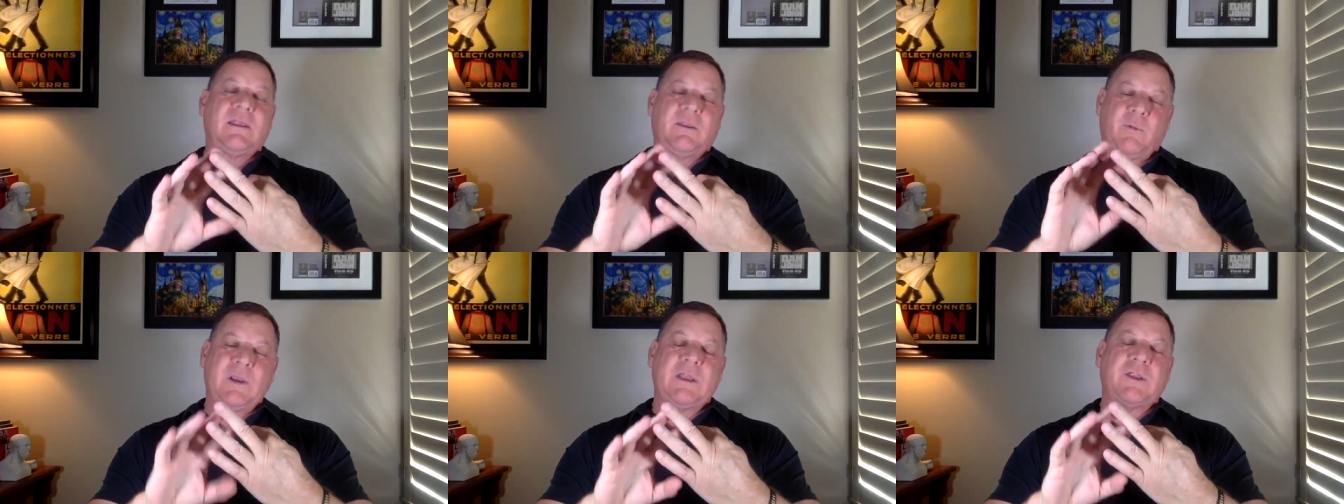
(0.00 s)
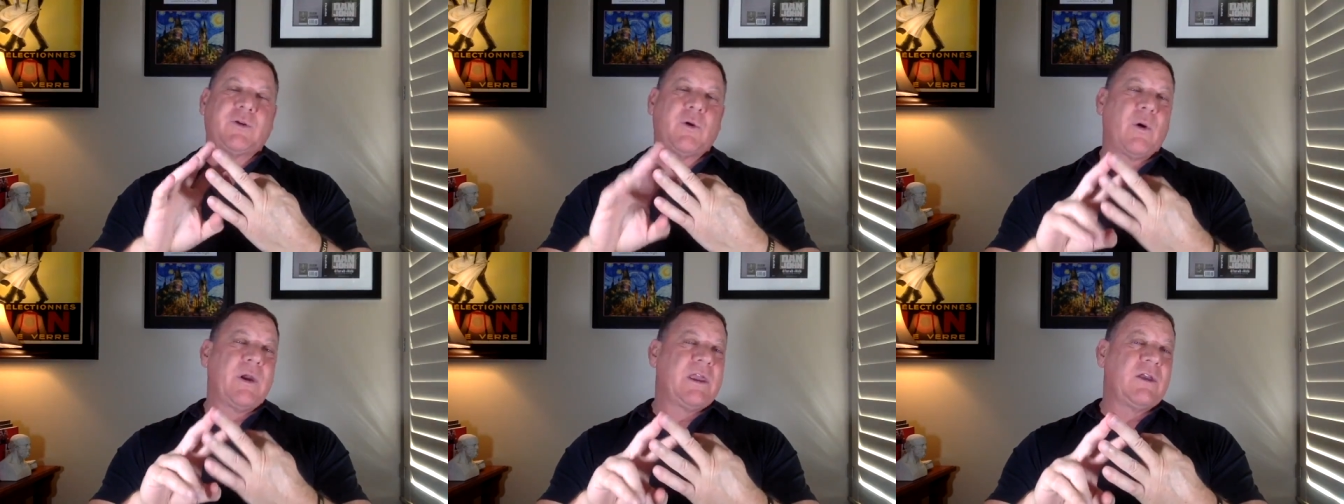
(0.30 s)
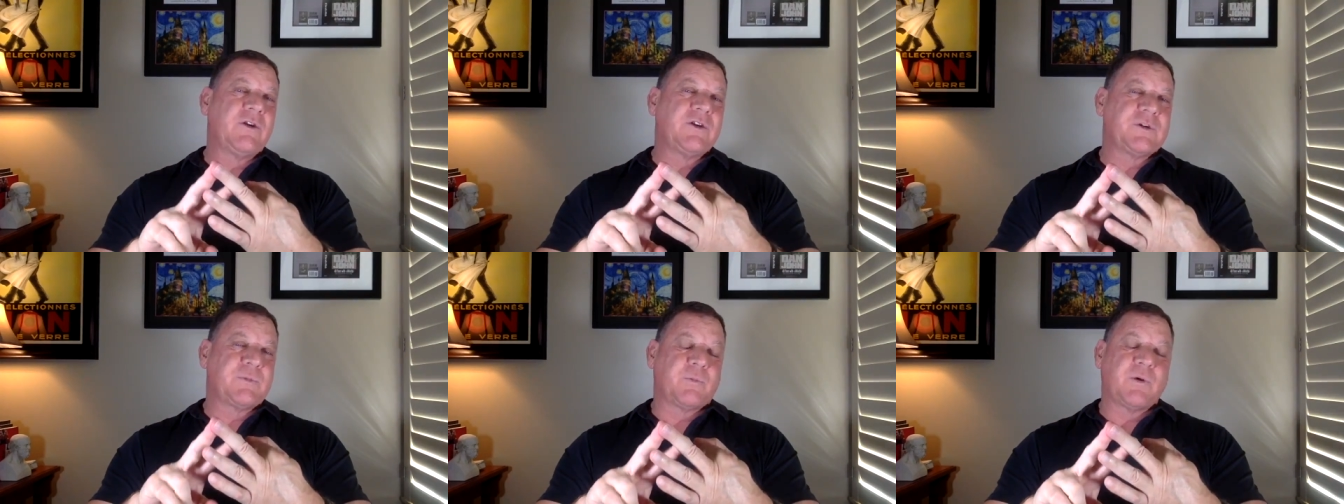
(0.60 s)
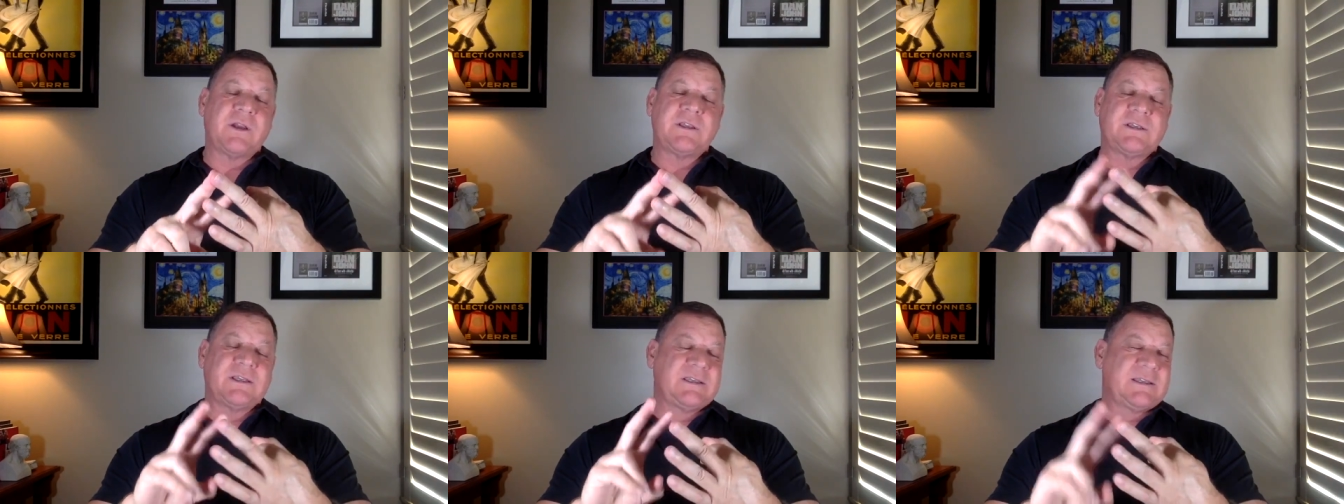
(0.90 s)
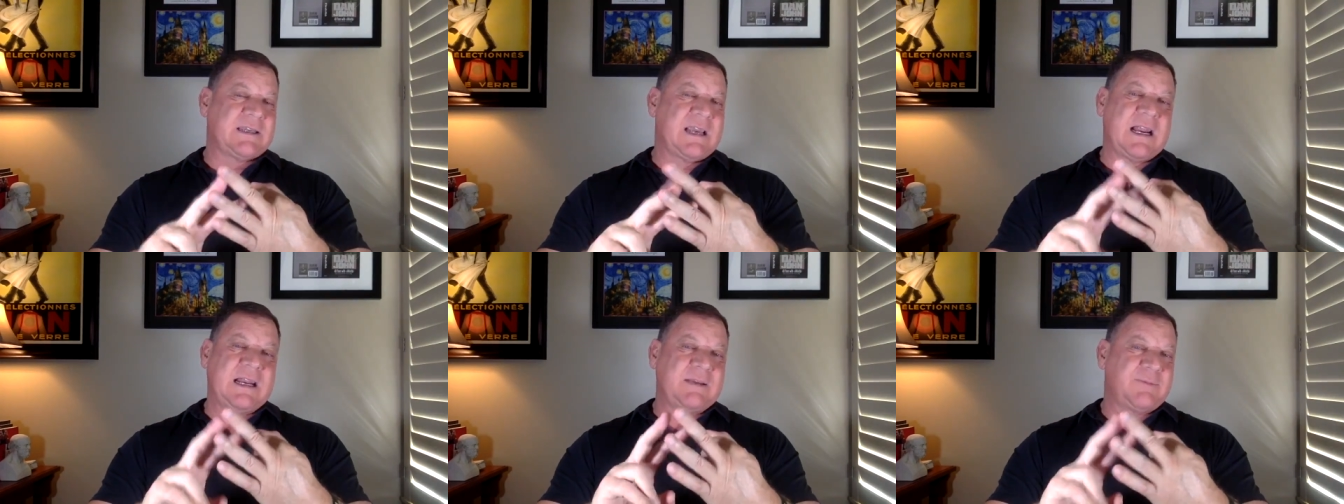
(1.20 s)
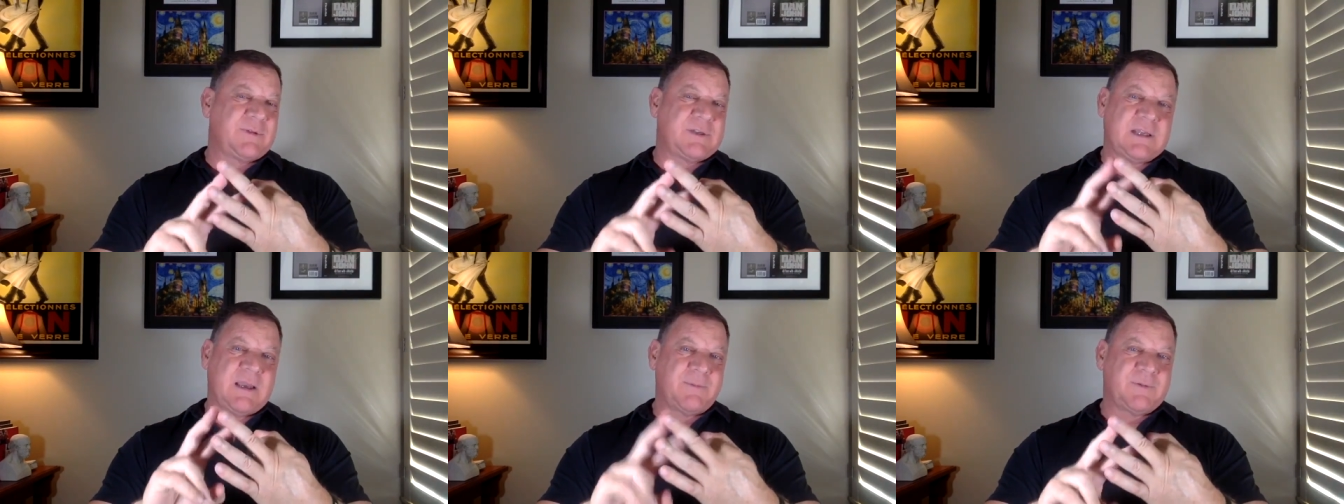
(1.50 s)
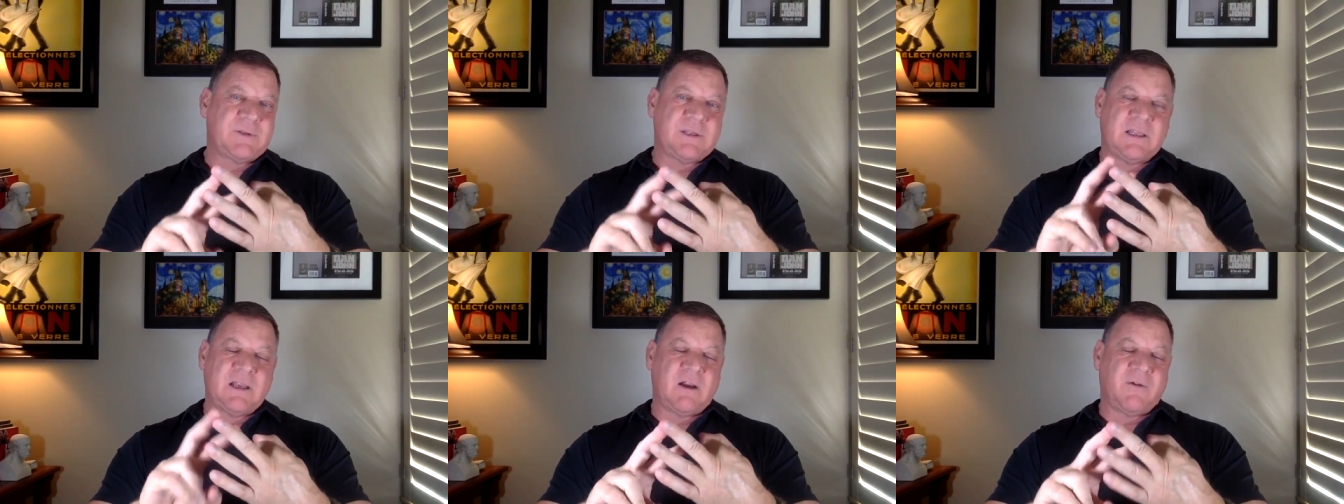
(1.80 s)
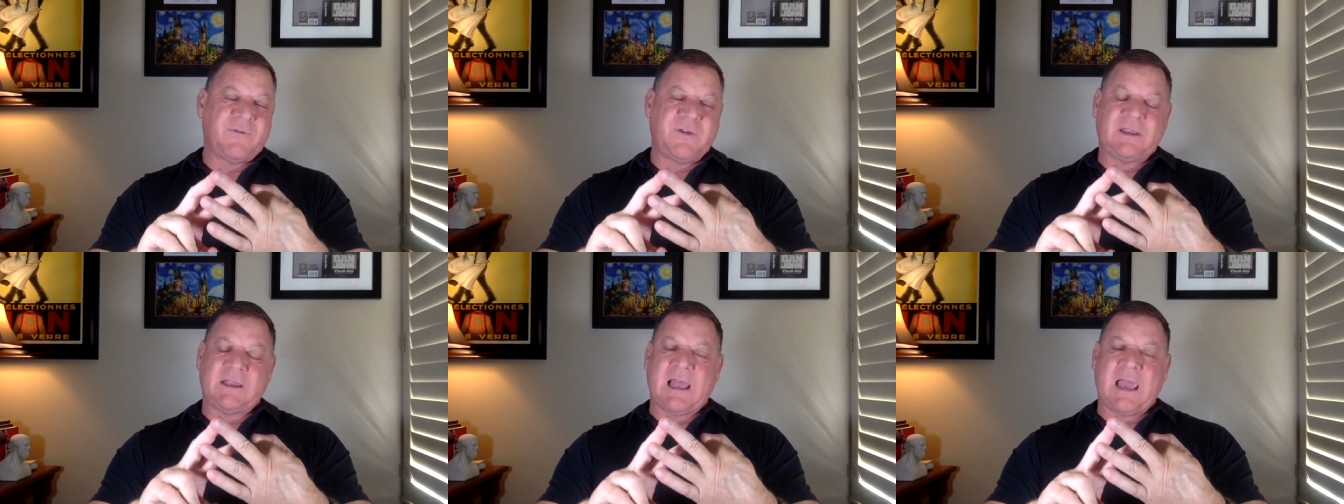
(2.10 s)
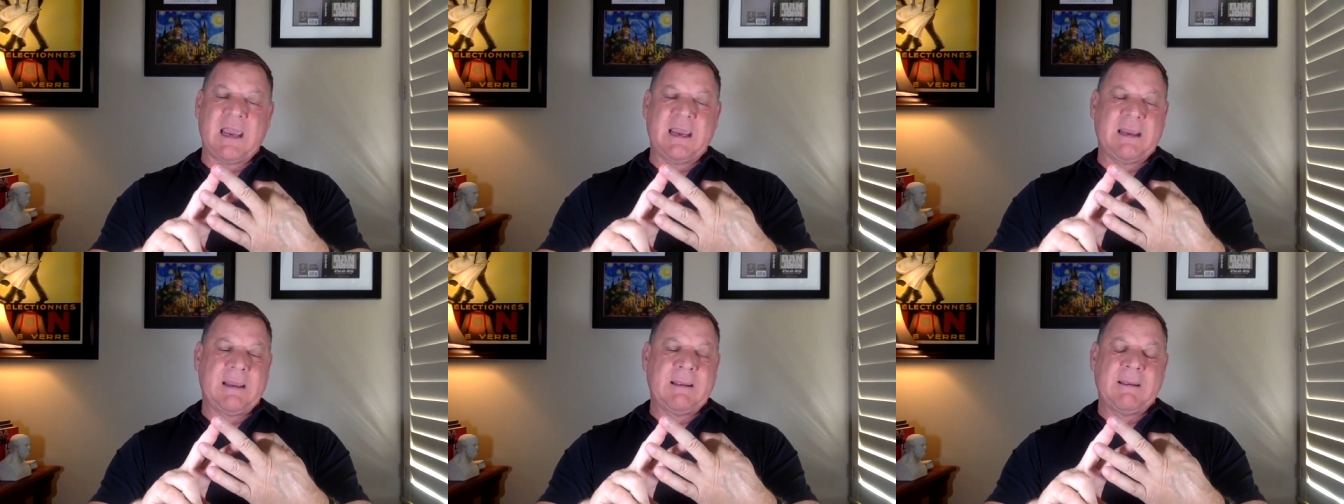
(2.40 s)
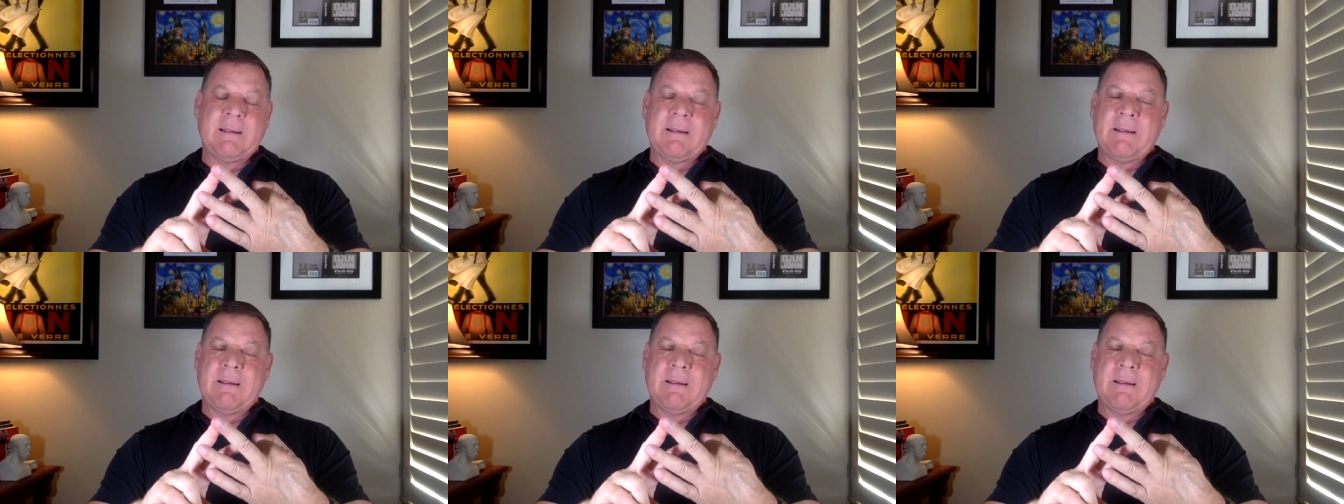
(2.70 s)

We can throw hill sprints and stadium steps in there if you would like.